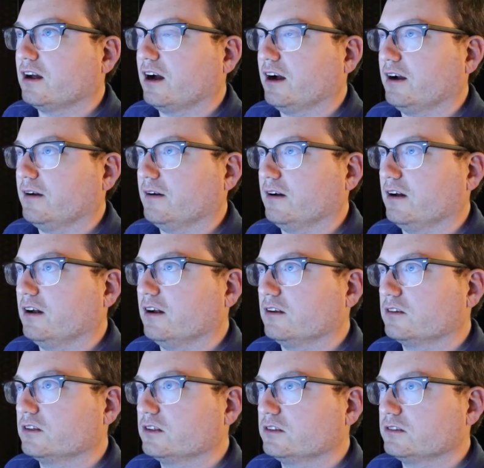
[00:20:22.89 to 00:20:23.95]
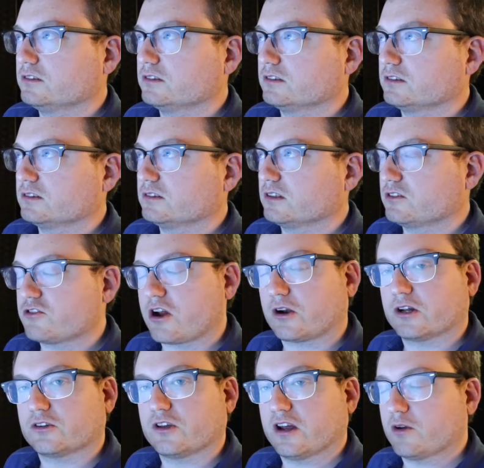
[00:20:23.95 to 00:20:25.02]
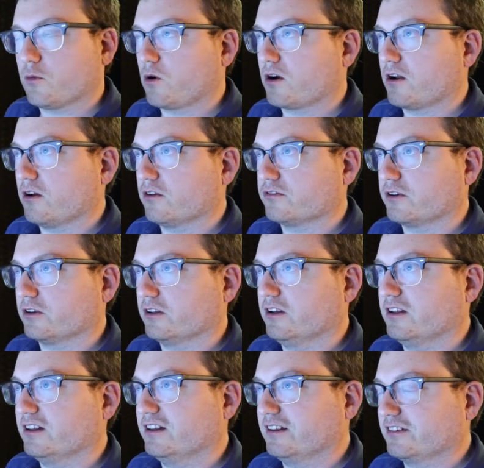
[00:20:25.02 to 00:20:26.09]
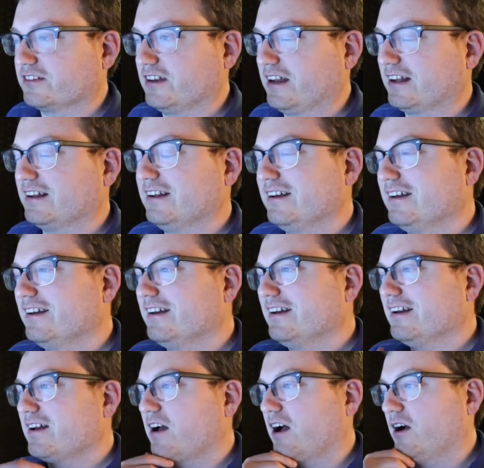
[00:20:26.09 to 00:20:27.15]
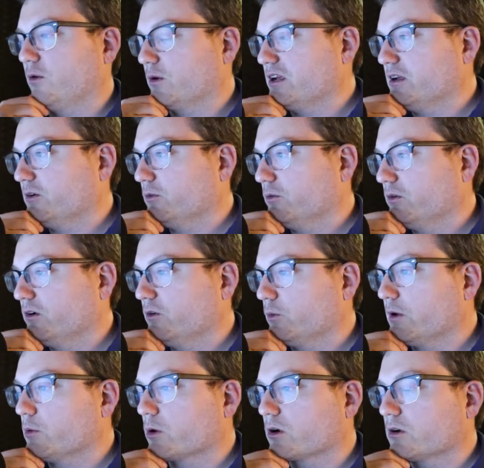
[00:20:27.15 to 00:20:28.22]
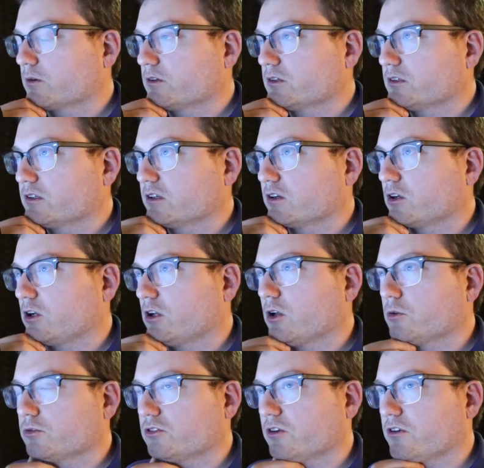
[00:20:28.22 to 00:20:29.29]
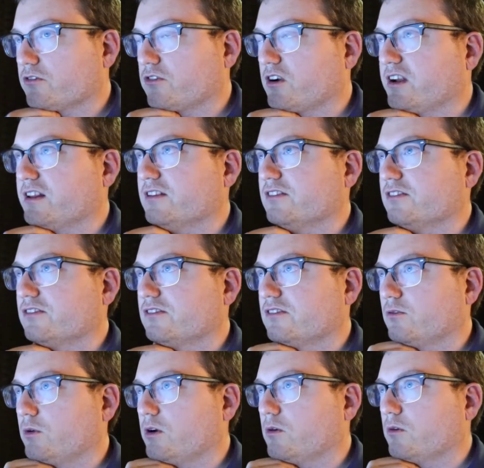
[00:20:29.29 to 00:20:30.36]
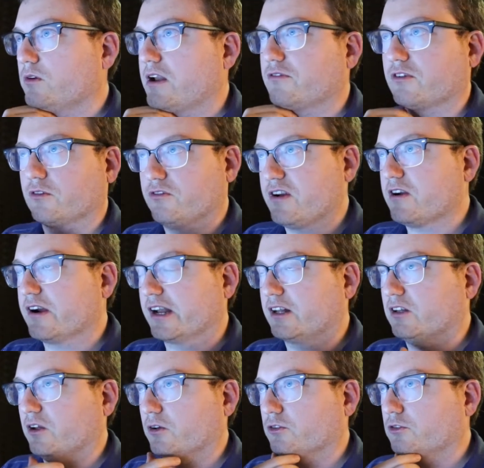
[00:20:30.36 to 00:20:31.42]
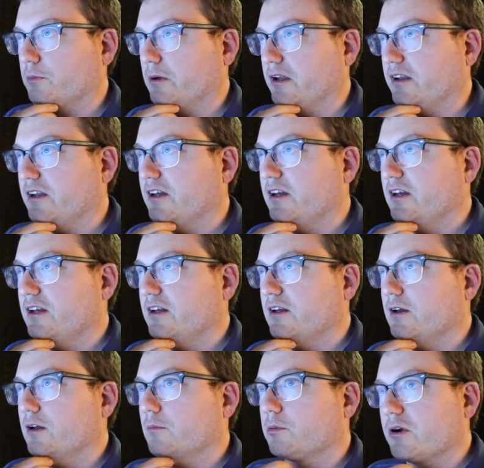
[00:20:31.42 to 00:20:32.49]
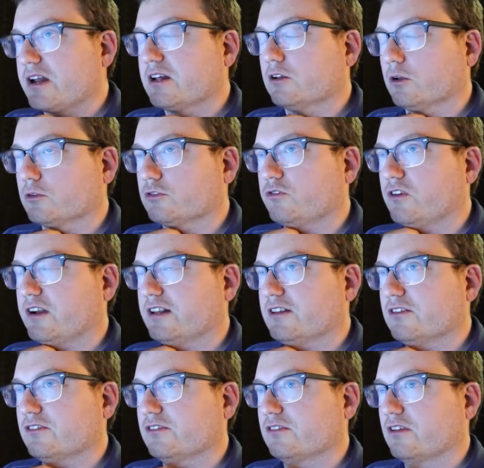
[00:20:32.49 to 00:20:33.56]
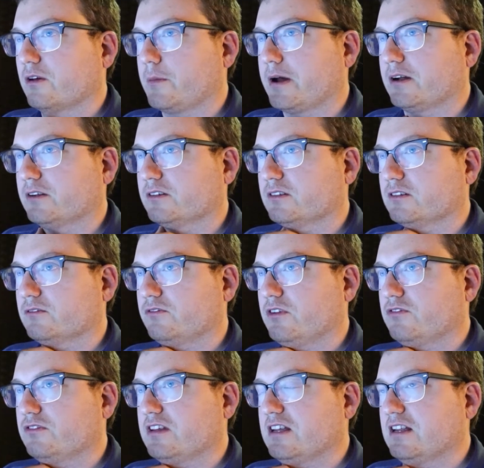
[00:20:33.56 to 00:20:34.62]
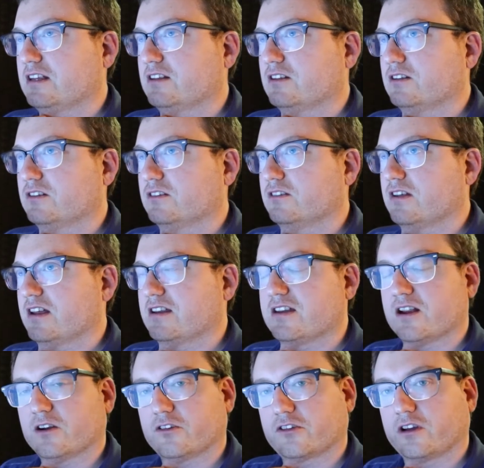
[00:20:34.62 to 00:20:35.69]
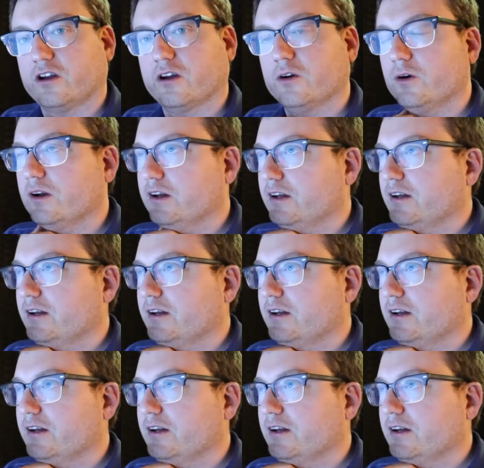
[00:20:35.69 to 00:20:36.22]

Shout out to Eduardo if you're listening. We were closer friends. We were never very close, but pretty close friends about 10 years ago.